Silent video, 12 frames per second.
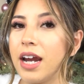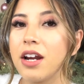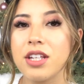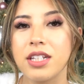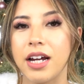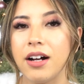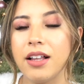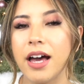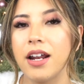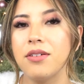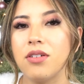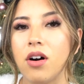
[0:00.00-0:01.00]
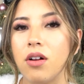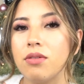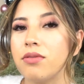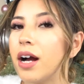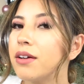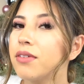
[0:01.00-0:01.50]
hairstyle out of all
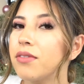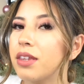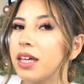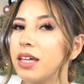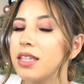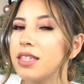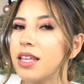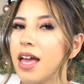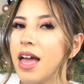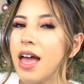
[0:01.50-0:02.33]
5 of these.